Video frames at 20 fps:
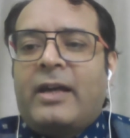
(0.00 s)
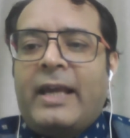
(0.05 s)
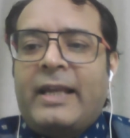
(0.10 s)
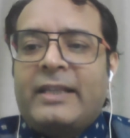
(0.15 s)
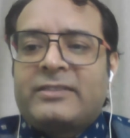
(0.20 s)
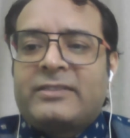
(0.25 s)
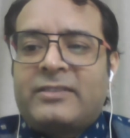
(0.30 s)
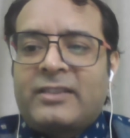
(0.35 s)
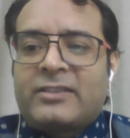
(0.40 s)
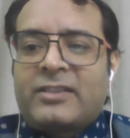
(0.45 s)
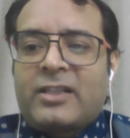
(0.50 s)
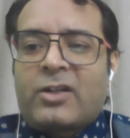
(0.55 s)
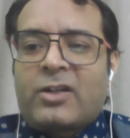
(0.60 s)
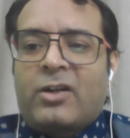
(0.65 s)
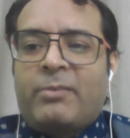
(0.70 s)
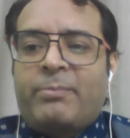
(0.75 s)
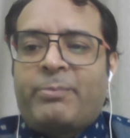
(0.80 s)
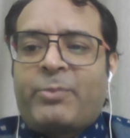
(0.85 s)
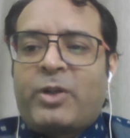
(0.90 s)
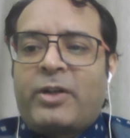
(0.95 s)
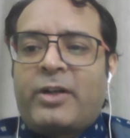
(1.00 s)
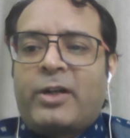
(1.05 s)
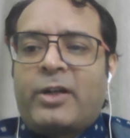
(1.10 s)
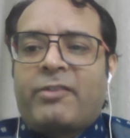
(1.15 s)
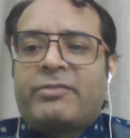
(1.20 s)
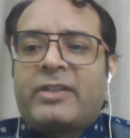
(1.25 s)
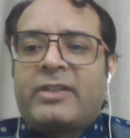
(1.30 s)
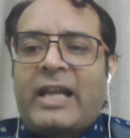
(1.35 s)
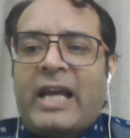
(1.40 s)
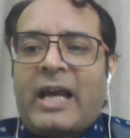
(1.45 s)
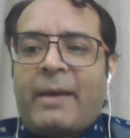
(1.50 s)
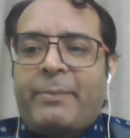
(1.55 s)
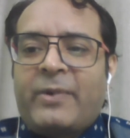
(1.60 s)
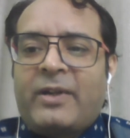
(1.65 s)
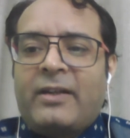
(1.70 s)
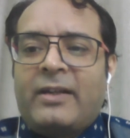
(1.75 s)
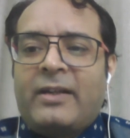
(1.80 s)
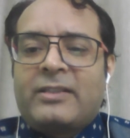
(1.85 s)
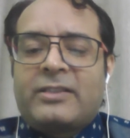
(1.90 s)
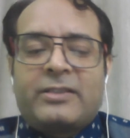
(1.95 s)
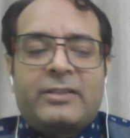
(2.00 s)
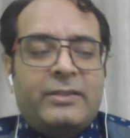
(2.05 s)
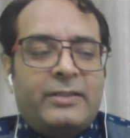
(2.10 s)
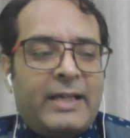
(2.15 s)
Is this a component of their happiness?